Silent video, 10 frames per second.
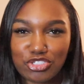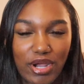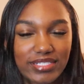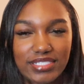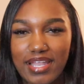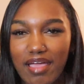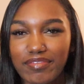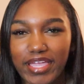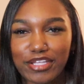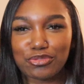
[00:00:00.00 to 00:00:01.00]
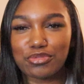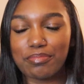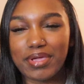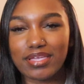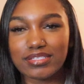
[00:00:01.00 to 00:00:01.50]
trying to navigate through
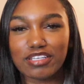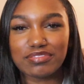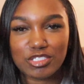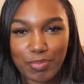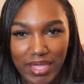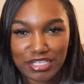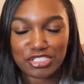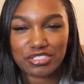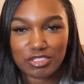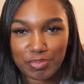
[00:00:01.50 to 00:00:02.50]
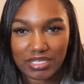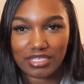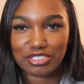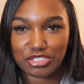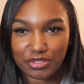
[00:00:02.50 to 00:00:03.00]
the maze of
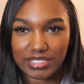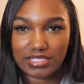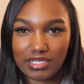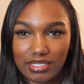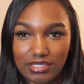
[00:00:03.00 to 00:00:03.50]
Spanish-speaking streets.